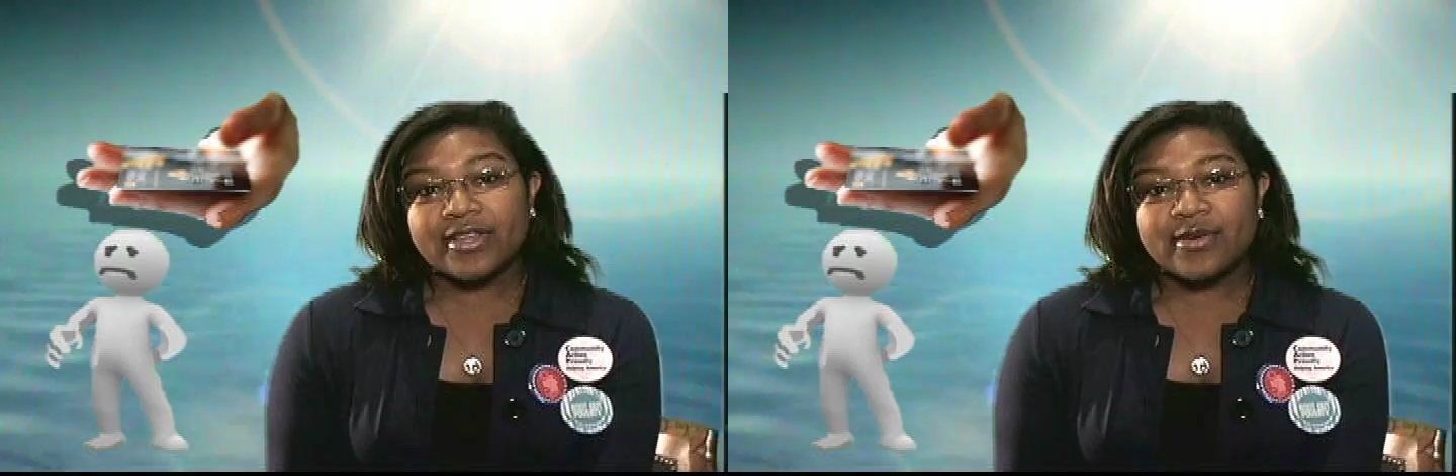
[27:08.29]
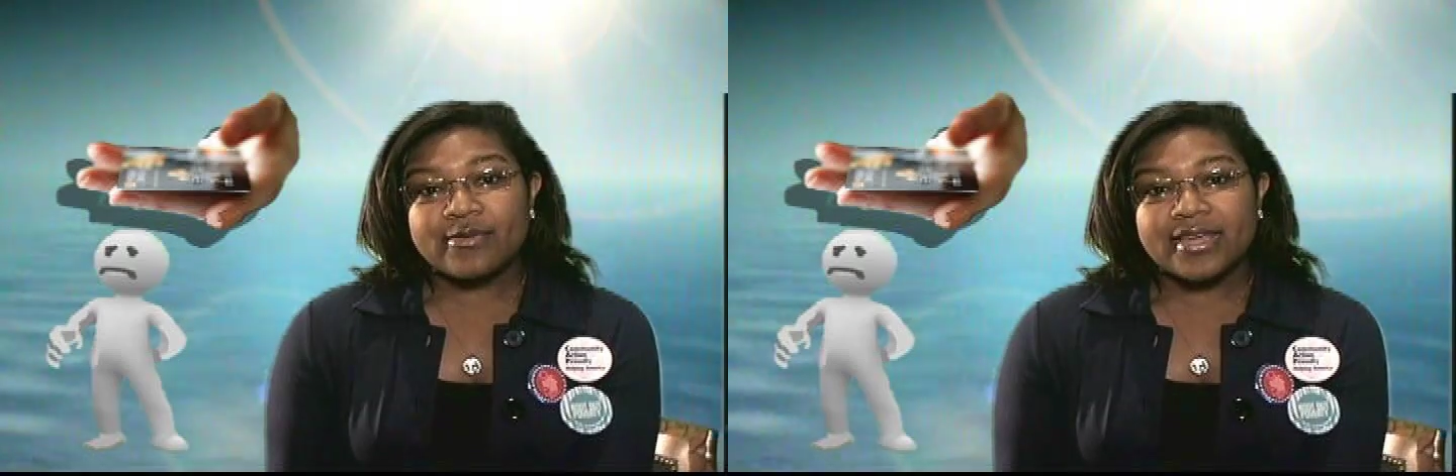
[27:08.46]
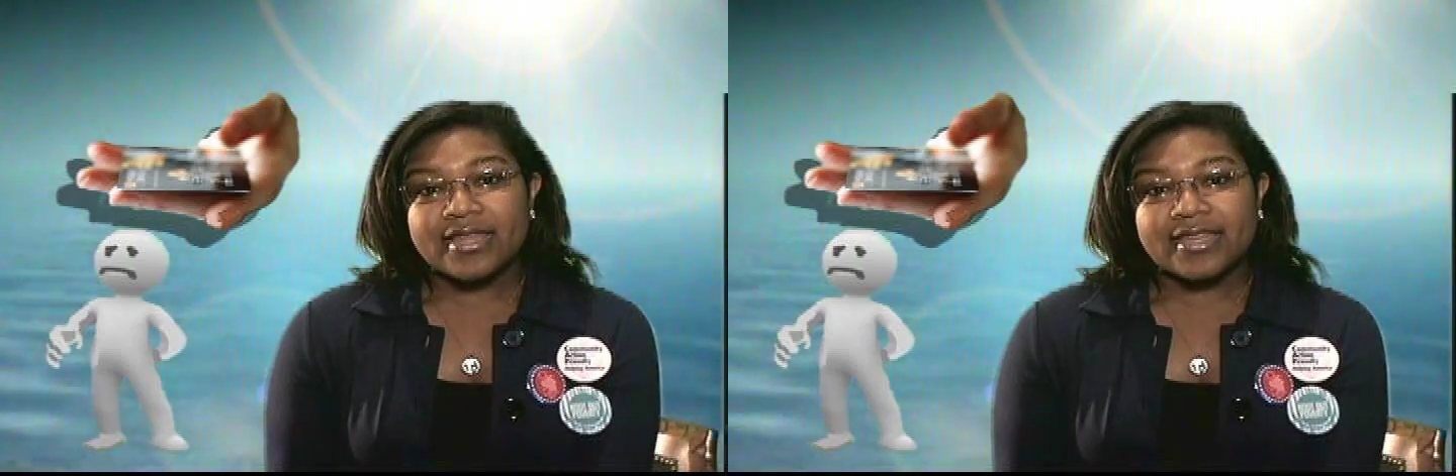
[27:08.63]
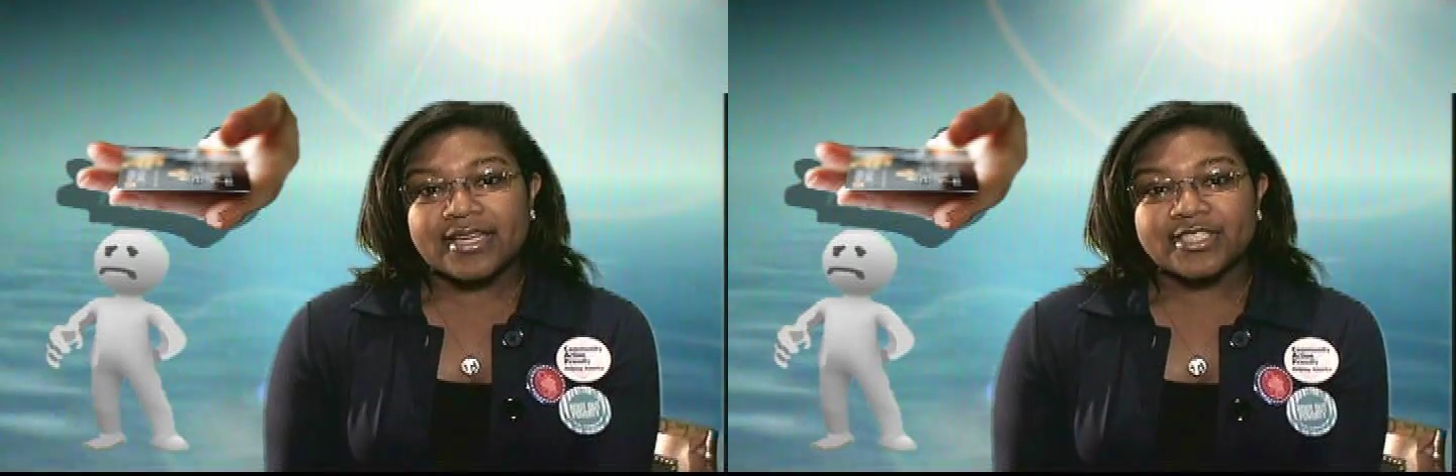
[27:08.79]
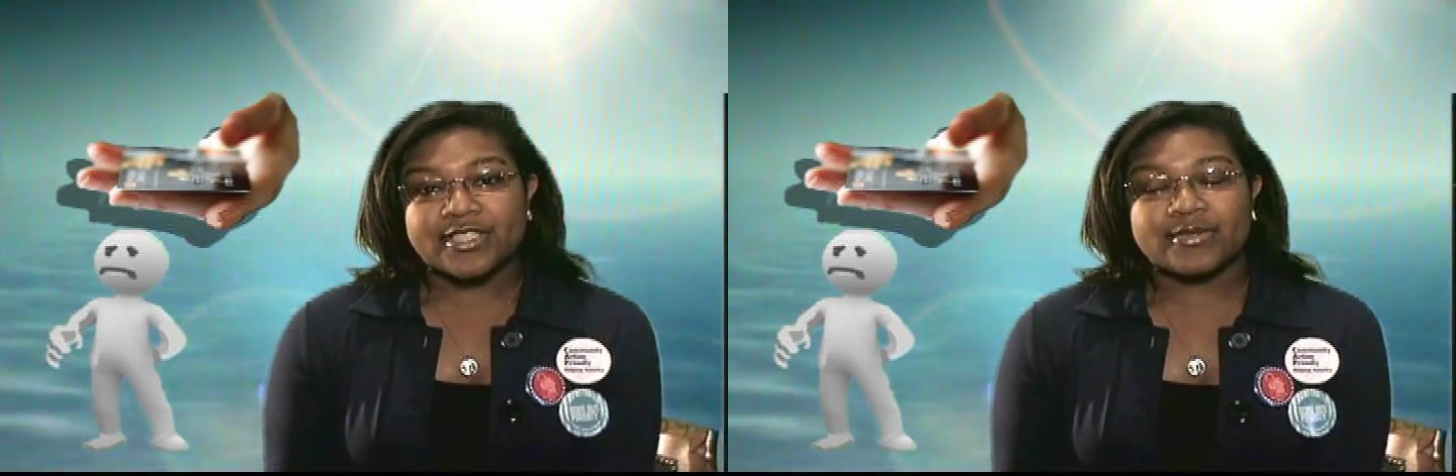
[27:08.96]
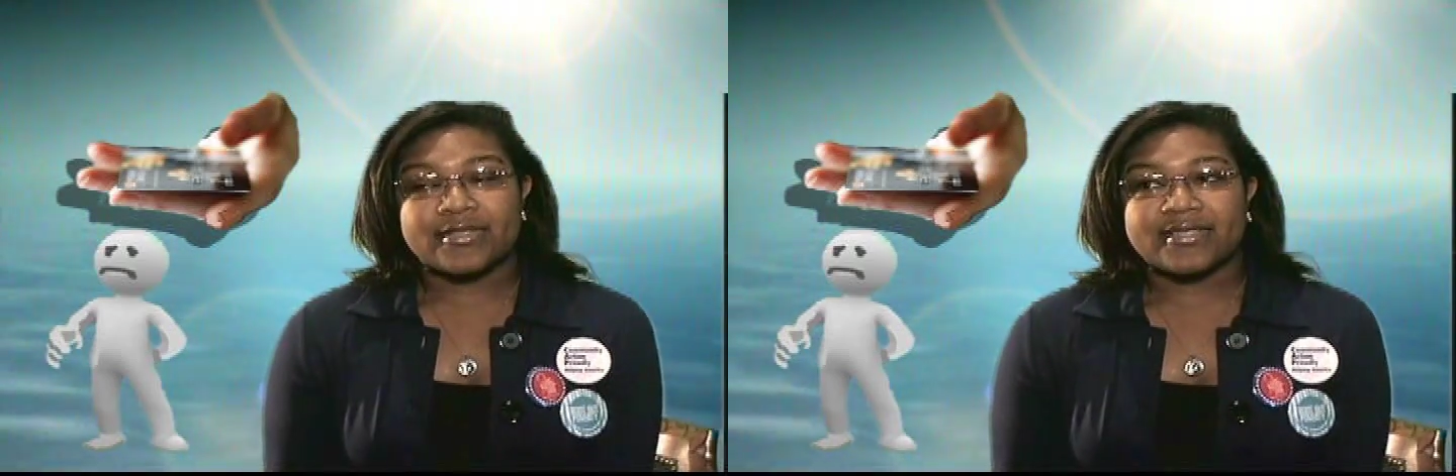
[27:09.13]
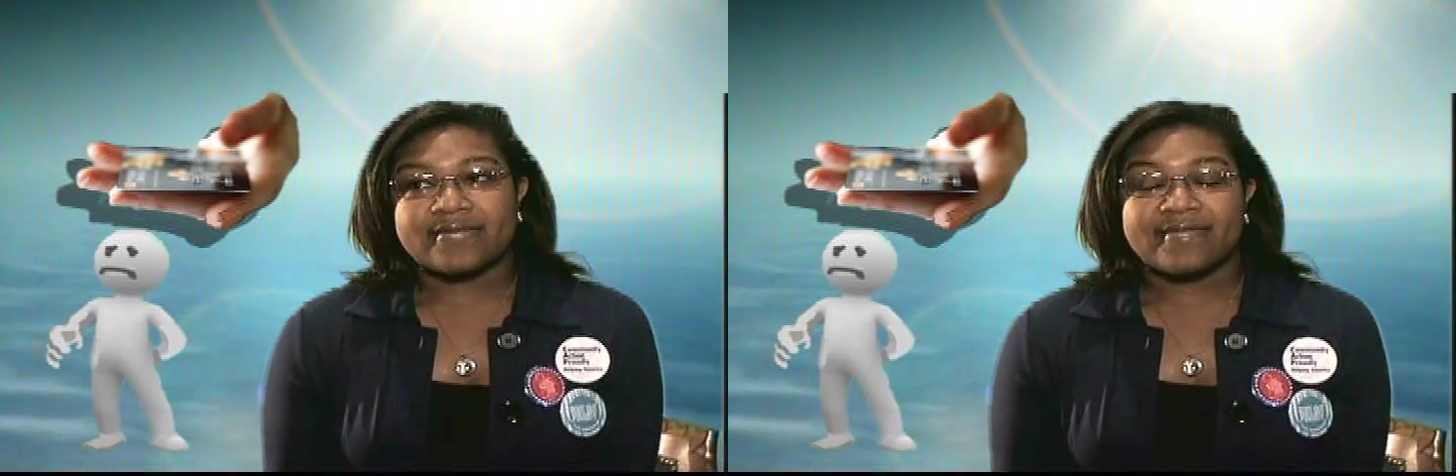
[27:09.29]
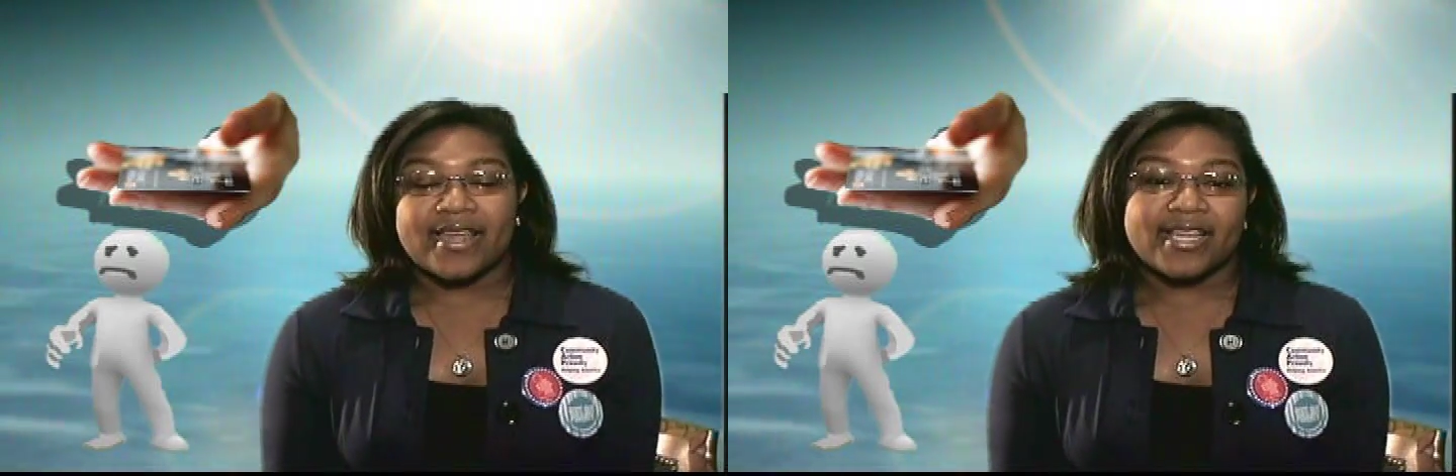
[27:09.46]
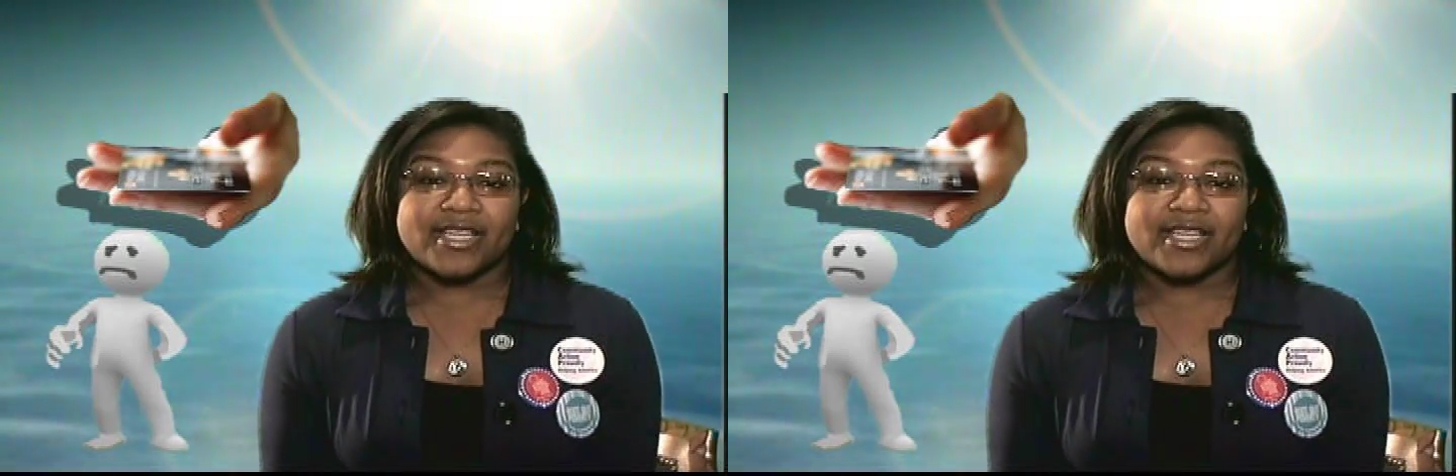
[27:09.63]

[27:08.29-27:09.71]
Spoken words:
dealing with issues of